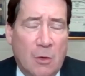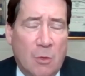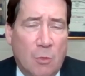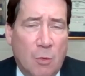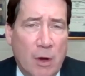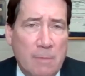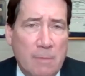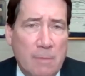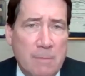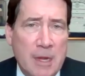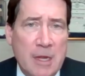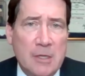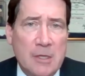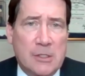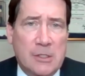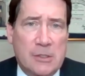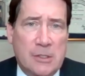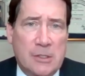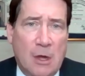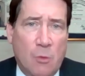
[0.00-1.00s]
What it means
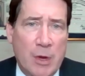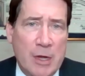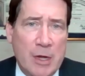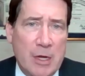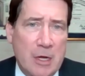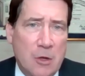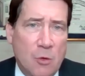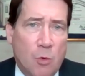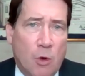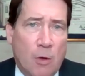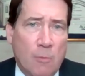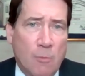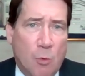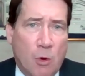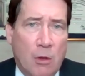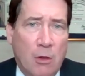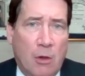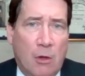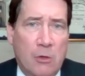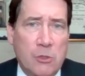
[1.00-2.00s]
is that we need to work
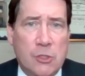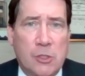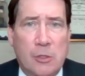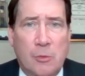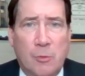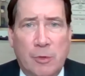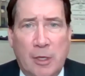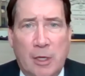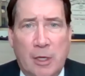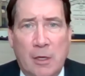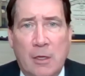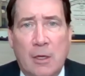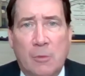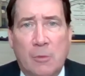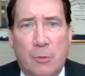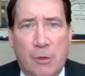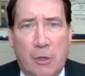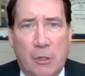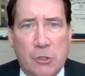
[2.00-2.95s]
more closely with India, with